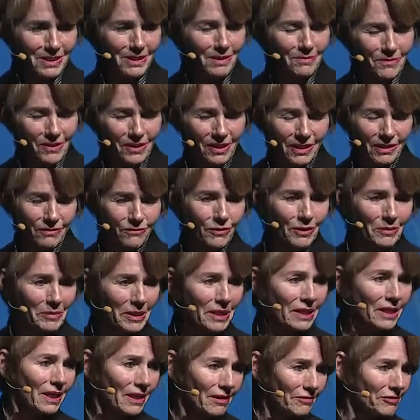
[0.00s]
I'm thinking of women
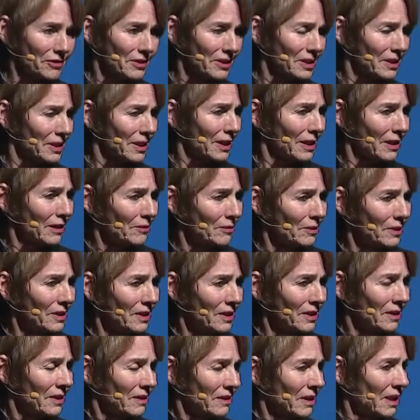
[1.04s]
in Africa now
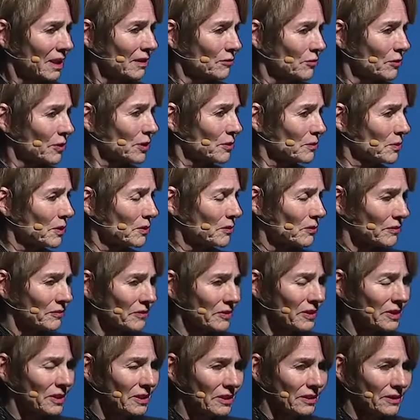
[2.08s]
that I've worked with over
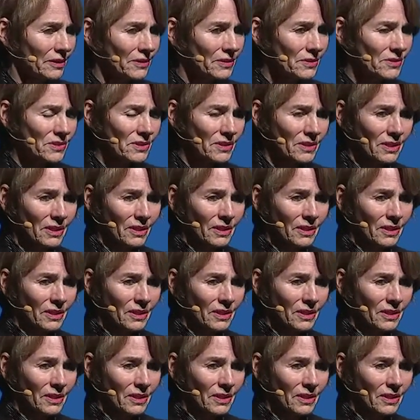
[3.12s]
the years.